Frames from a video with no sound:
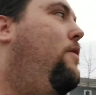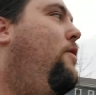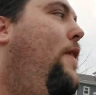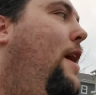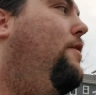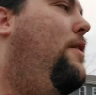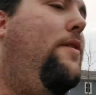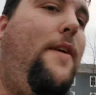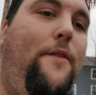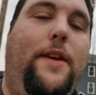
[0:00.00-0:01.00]

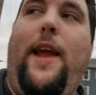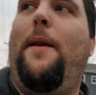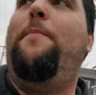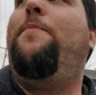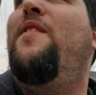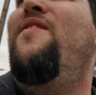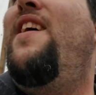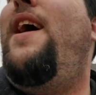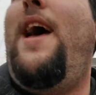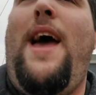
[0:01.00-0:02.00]
2017.
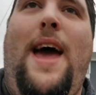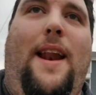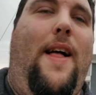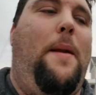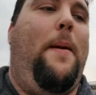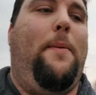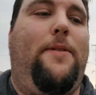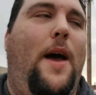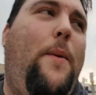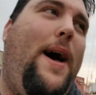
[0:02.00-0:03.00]
And a lot of people
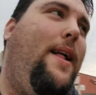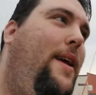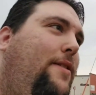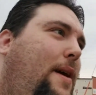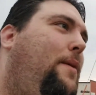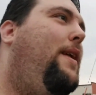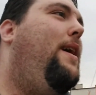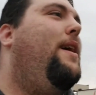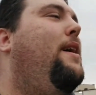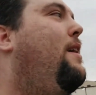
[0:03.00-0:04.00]
say, well, he's not really